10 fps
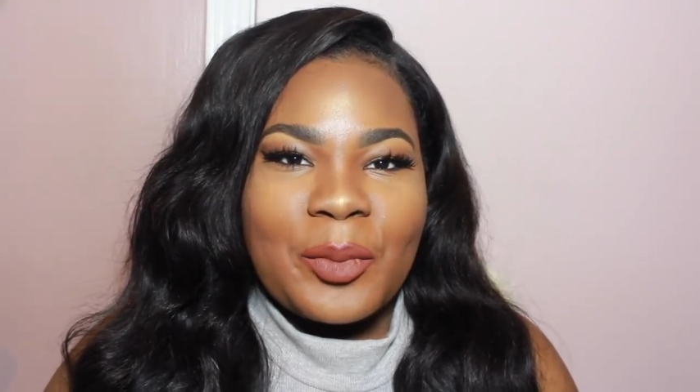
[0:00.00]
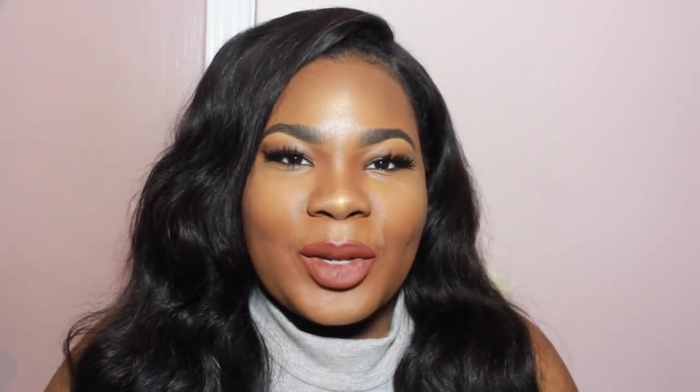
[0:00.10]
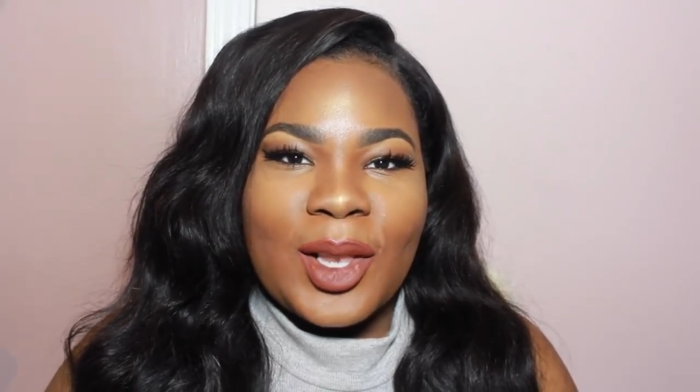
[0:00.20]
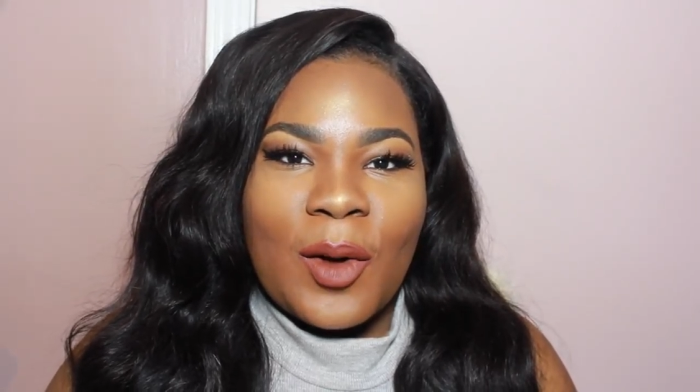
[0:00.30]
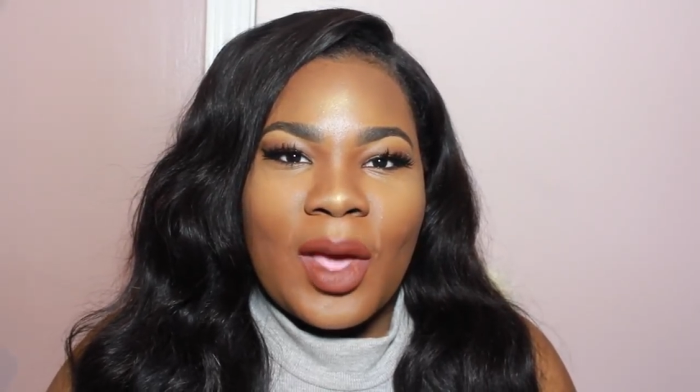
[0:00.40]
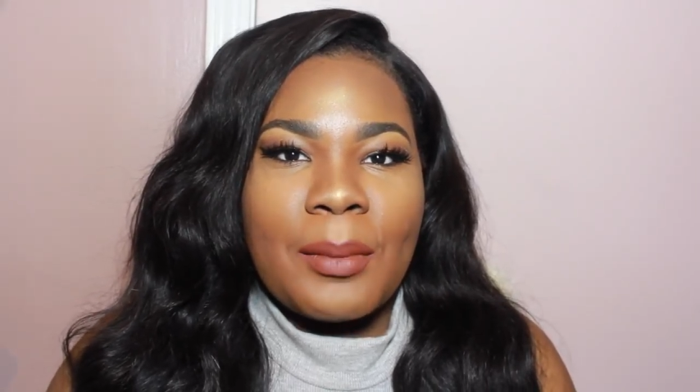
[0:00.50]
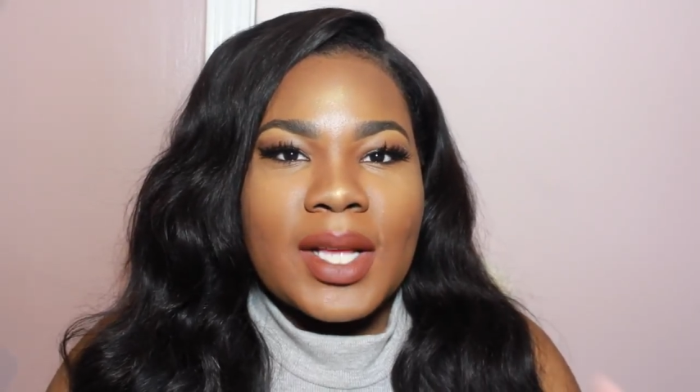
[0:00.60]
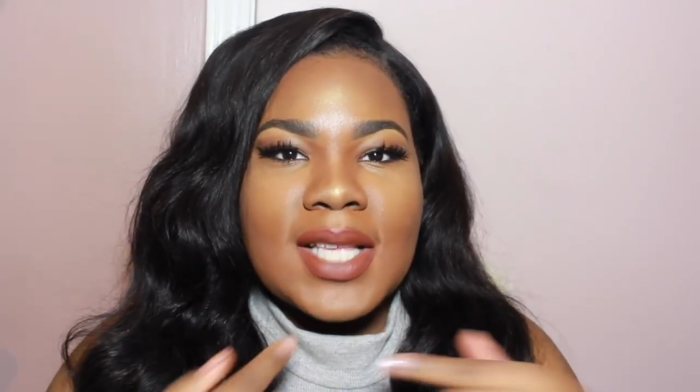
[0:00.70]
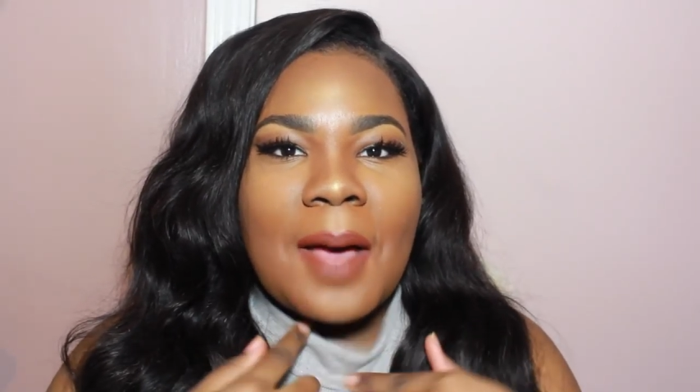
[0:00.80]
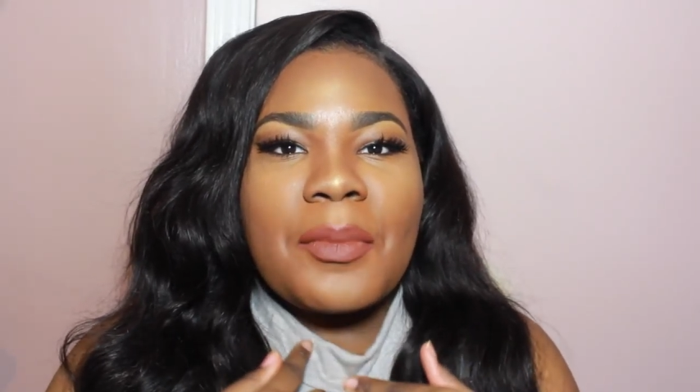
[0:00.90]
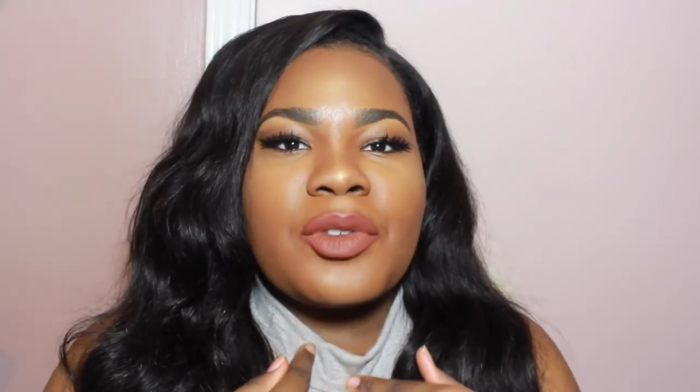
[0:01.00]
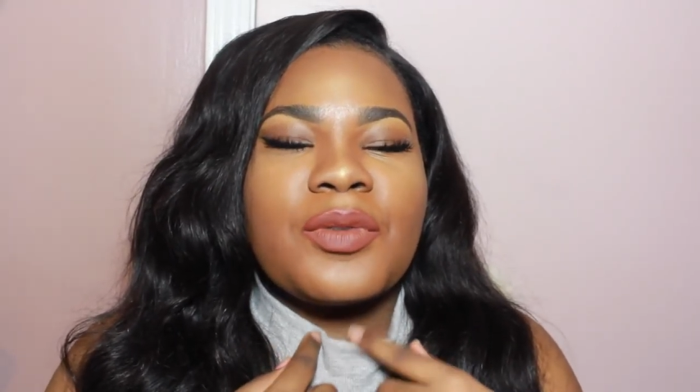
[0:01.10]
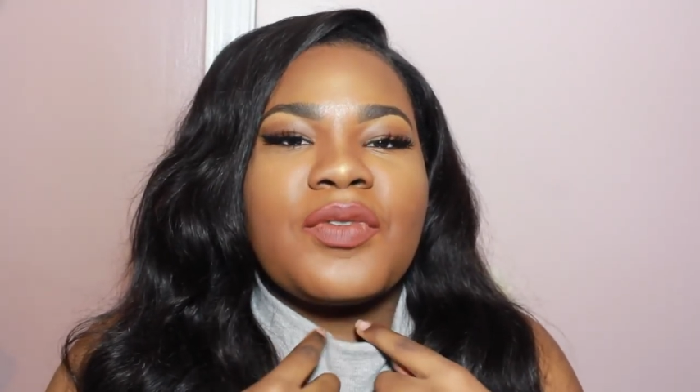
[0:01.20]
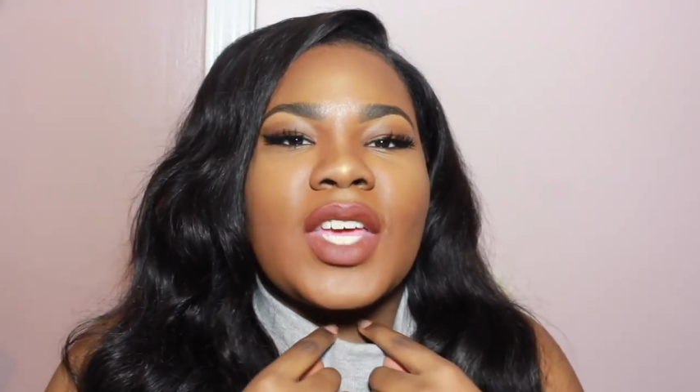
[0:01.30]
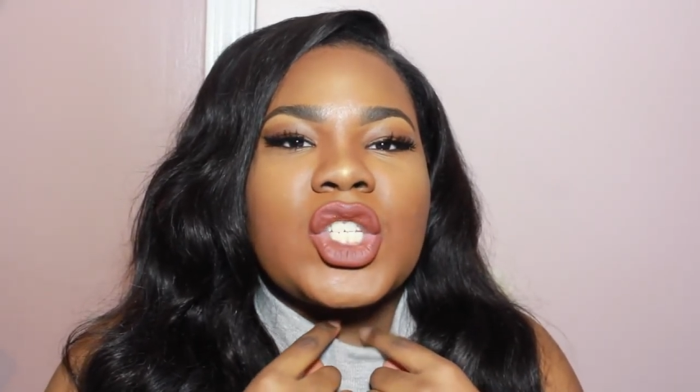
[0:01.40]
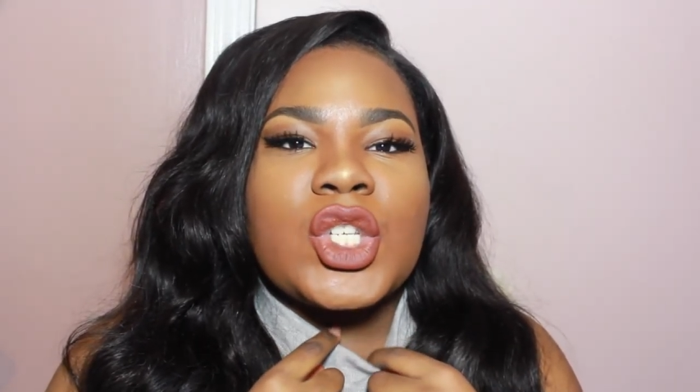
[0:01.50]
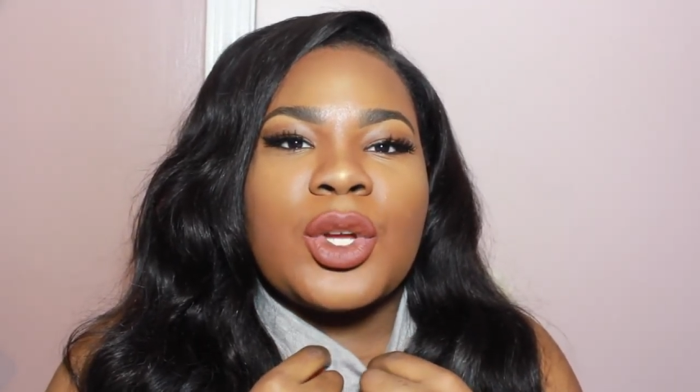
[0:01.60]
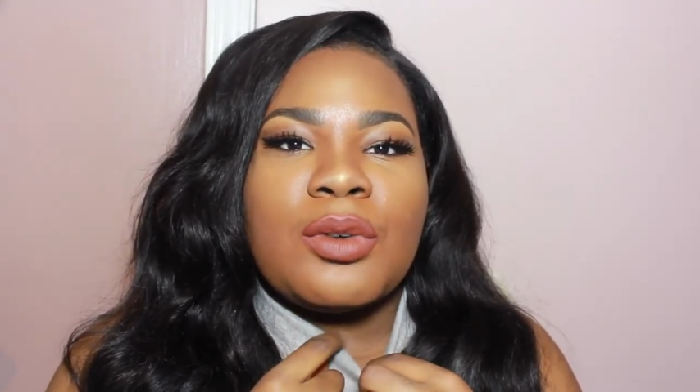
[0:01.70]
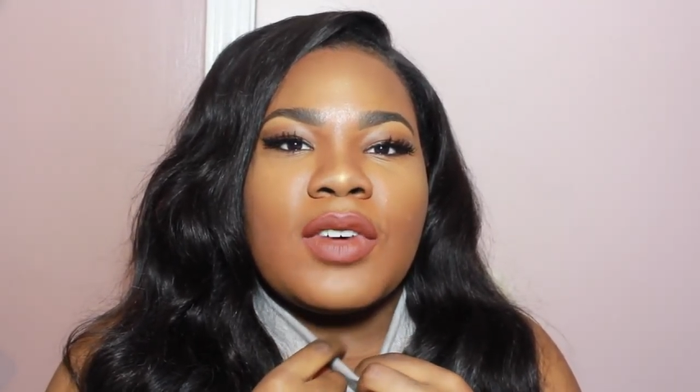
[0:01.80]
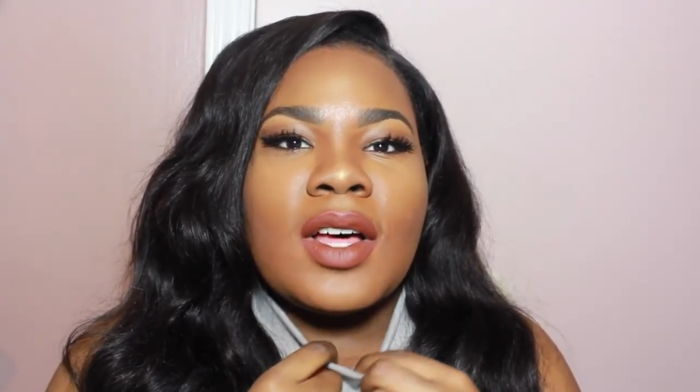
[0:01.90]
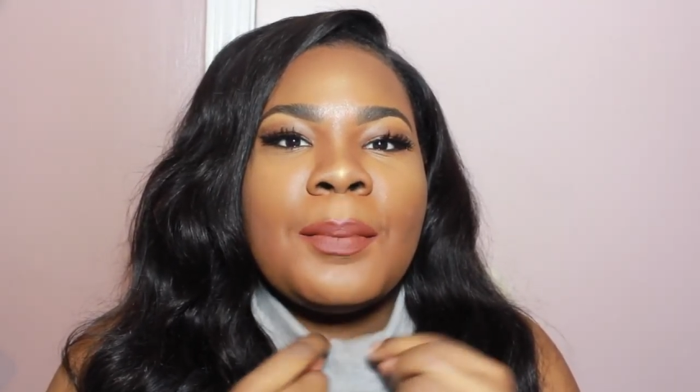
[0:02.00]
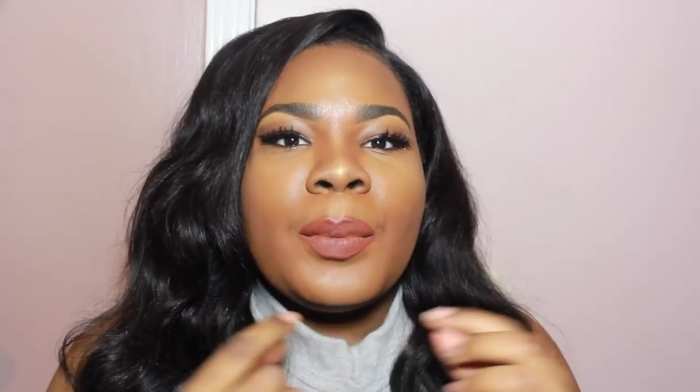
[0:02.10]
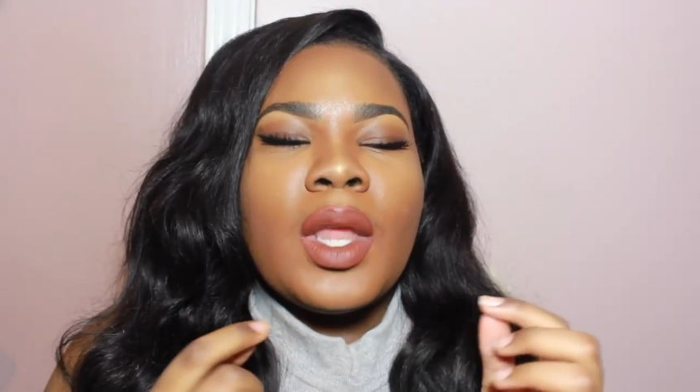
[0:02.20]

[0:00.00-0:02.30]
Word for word: below and my top is from fashion nova